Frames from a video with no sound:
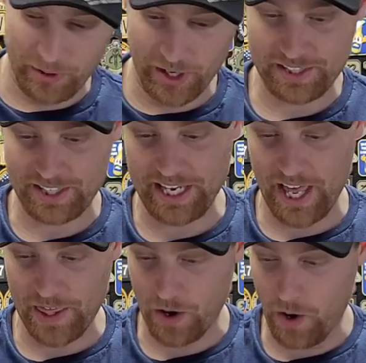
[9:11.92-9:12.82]
put it
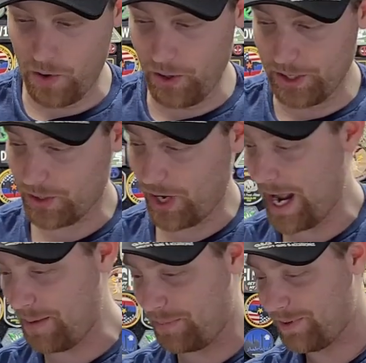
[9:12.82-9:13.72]
together. Holy
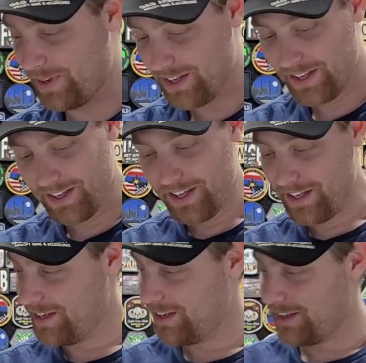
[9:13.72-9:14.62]
crap.
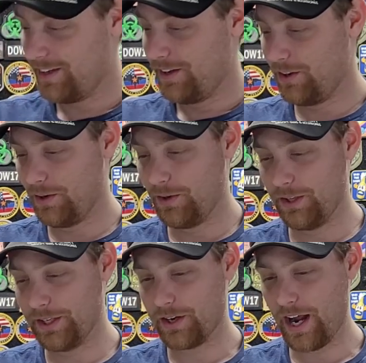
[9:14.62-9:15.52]

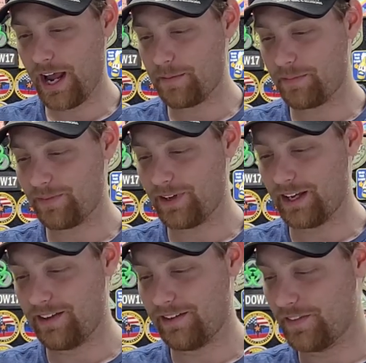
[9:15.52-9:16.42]
Holy crap.
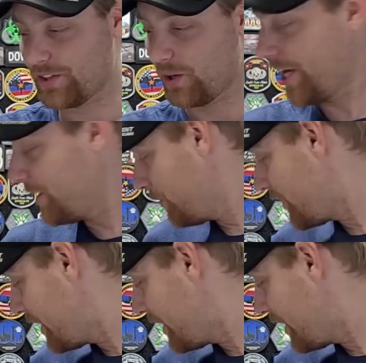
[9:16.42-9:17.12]
So I don't